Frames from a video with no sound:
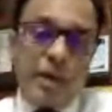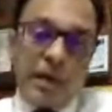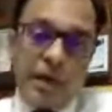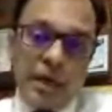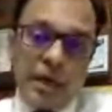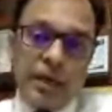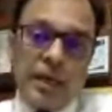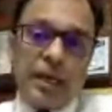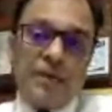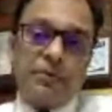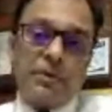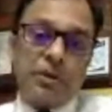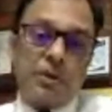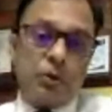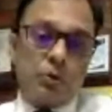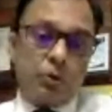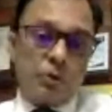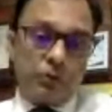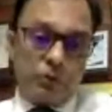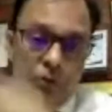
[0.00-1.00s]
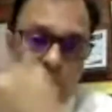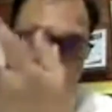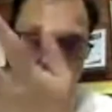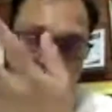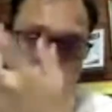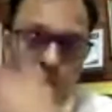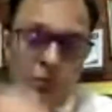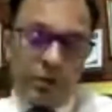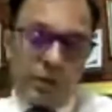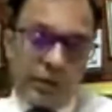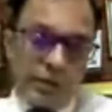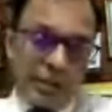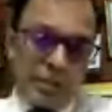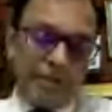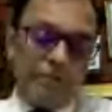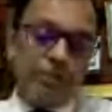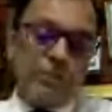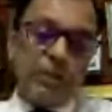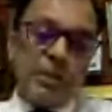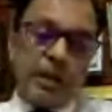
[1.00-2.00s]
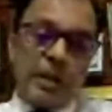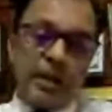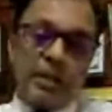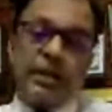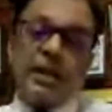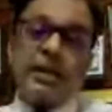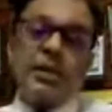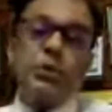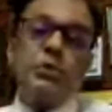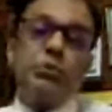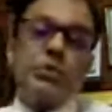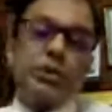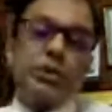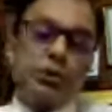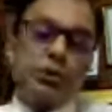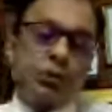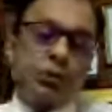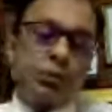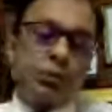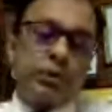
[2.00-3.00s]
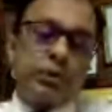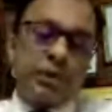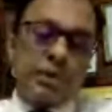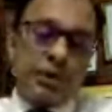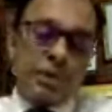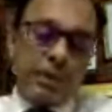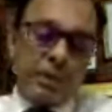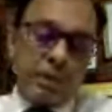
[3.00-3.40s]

and having a look for your own eyes. And that is where you know that